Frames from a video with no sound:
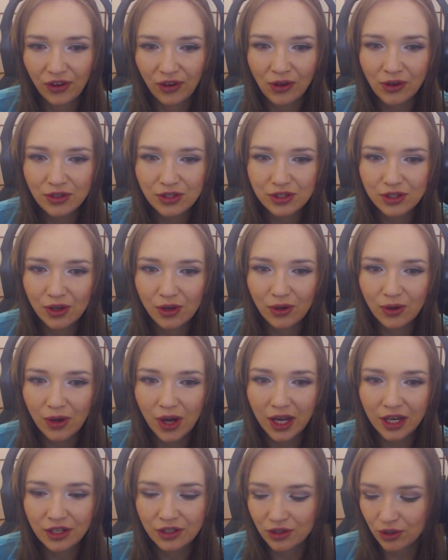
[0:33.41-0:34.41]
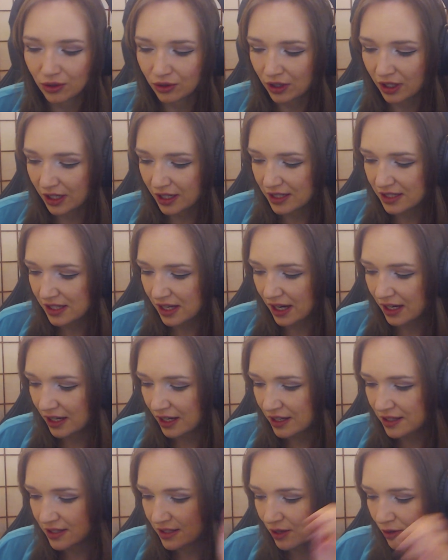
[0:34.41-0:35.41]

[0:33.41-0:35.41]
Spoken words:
Also, I don't excited.